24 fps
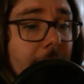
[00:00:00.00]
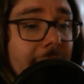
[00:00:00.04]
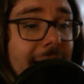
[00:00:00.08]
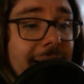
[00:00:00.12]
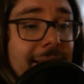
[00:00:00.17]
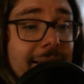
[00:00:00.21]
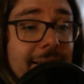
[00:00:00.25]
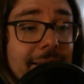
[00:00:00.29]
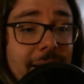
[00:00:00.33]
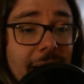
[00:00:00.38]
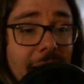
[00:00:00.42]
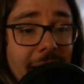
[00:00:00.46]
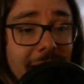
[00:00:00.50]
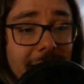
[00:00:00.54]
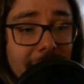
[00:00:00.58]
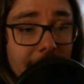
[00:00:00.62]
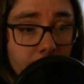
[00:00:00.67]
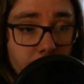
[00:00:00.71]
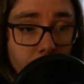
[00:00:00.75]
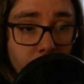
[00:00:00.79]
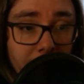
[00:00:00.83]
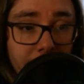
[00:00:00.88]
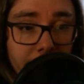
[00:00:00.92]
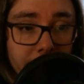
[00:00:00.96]
A
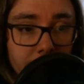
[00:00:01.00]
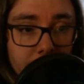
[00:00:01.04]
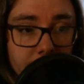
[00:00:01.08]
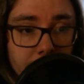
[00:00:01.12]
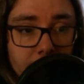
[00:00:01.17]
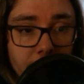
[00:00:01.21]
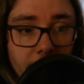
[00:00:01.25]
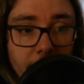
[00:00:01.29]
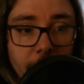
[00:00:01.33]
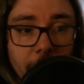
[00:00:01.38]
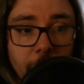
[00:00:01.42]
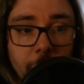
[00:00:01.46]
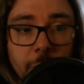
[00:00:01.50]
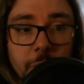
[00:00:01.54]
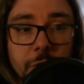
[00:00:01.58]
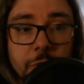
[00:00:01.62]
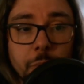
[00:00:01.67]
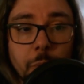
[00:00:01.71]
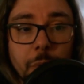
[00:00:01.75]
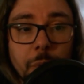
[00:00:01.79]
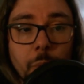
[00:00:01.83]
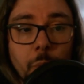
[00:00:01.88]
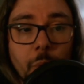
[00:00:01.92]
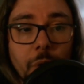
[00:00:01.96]
dotted rhythm occurs
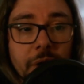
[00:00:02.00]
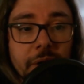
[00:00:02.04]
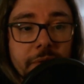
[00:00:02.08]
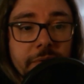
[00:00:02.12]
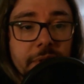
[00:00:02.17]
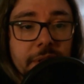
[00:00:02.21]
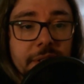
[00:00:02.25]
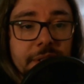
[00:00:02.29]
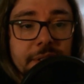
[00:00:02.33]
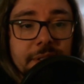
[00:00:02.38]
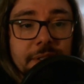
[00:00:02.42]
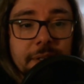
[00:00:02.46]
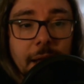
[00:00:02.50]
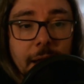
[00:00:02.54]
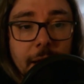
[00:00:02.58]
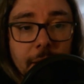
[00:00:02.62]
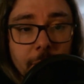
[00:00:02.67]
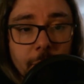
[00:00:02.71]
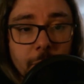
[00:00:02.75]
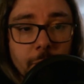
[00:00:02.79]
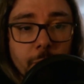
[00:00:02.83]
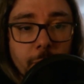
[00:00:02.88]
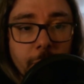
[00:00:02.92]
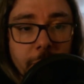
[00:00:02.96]
when one of the
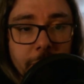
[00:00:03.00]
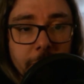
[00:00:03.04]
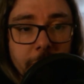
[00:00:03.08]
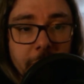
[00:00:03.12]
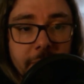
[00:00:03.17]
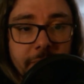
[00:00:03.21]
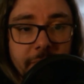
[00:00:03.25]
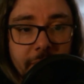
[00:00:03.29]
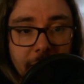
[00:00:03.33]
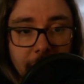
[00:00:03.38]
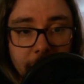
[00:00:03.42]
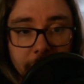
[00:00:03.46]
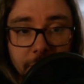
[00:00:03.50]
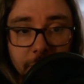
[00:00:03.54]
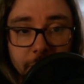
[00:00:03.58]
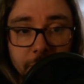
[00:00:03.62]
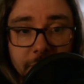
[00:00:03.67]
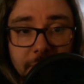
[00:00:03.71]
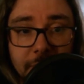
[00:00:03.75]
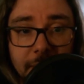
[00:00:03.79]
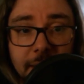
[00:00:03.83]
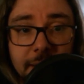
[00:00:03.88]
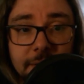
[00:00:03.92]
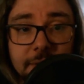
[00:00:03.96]
standard rhythmic
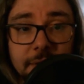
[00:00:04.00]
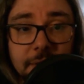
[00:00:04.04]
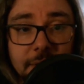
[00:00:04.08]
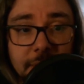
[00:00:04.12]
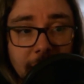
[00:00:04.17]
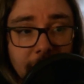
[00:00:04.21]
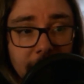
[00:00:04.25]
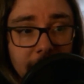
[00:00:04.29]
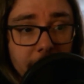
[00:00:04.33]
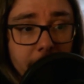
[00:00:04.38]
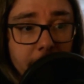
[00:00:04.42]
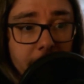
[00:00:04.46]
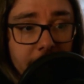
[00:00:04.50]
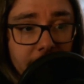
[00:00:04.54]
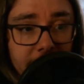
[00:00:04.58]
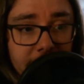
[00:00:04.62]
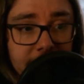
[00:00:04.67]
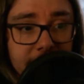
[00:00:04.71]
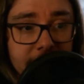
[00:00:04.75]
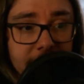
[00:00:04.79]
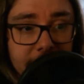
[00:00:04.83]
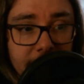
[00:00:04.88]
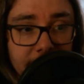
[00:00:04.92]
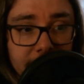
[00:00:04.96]
values has a dot
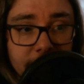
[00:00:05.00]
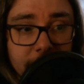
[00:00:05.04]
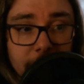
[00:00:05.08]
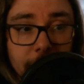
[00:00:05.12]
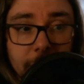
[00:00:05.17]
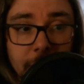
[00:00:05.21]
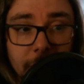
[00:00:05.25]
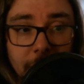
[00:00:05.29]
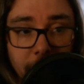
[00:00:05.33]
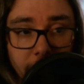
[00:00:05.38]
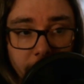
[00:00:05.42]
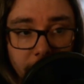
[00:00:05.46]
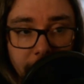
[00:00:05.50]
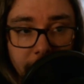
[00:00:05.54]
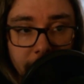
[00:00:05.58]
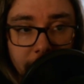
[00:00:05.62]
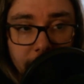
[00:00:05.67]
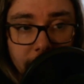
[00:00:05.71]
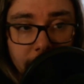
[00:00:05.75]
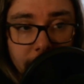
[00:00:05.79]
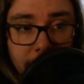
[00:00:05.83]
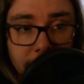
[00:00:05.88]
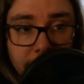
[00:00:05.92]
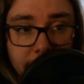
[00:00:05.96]
placed next to the note
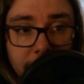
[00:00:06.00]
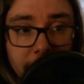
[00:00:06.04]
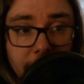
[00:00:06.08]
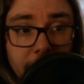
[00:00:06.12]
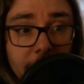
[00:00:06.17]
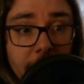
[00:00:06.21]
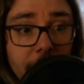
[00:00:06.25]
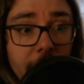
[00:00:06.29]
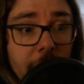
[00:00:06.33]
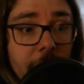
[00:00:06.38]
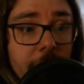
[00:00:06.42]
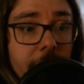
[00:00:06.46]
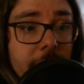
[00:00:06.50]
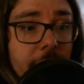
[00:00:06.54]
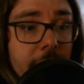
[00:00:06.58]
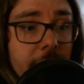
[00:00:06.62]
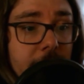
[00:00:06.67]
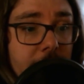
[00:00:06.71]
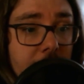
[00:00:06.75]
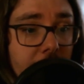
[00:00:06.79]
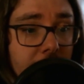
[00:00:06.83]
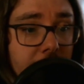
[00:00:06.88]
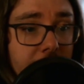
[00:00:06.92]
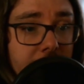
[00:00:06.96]
head. The
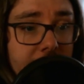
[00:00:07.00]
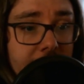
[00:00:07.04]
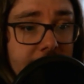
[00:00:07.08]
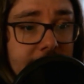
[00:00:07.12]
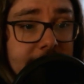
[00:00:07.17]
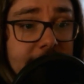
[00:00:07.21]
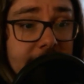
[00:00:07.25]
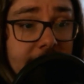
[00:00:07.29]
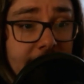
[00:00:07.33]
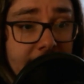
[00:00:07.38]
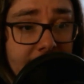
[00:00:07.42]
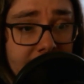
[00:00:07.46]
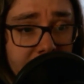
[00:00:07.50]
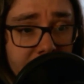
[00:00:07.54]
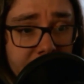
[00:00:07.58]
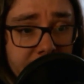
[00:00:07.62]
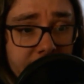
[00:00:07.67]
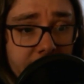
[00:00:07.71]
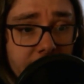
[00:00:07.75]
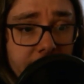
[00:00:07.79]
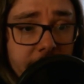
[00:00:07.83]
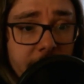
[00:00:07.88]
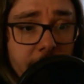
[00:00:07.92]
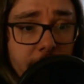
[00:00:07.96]
dot adds
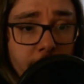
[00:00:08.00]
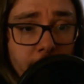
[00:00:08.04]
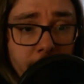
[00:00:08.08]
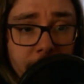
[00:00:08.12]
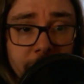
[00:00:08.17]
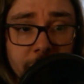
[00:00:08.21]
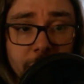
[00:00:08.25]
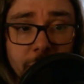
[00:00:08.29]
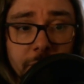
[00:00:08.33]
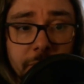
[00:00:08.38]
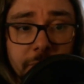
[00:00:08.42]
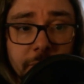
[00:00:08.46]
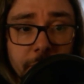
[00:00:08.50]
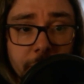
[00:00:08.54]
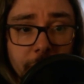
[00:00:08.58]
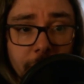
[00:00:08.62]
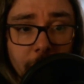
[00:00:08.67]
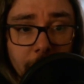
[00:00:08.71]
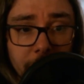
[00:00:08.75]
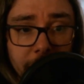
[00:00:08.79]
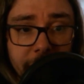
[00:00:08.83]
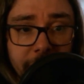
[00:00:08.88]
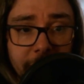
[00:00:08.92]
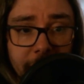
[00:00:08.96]
half of the original
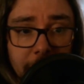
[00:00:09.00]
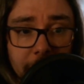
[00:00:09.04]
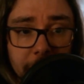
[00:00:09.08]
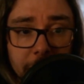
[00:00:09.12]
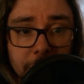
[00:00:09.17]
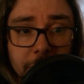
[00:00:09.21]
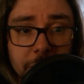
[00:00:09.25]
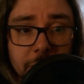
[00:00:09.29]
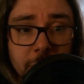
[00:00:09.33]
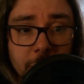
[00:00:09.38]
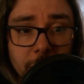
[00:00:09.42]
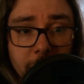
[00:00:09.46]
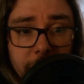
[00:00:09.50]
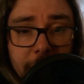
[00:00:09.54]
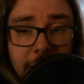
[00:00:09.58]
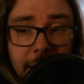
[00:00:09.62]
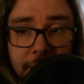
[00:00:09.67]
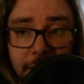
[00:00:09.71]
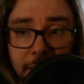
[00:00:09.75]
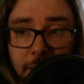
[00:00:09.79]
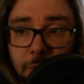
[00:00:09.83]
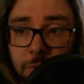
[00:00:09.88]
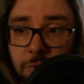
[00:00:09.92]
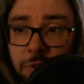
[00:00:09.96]
note value to
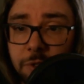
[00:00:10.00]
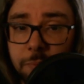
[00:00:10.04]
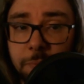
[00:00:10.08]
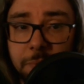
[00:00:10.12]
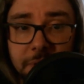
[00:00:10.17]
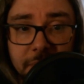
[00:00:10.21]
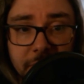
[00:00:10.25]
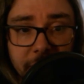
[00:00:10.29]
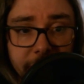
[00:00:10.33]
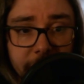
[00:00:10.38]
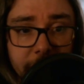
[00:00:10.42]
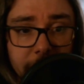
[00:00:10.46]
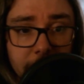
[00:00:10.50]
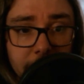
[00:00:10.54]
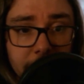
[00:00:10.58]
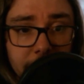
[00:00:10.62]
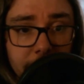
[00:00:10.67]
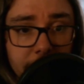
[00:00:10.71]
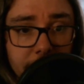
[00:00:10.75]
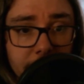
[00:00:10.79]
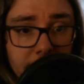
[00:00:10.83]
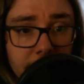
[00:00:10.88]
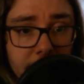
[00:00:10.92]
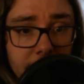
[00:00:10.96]
that note specifically.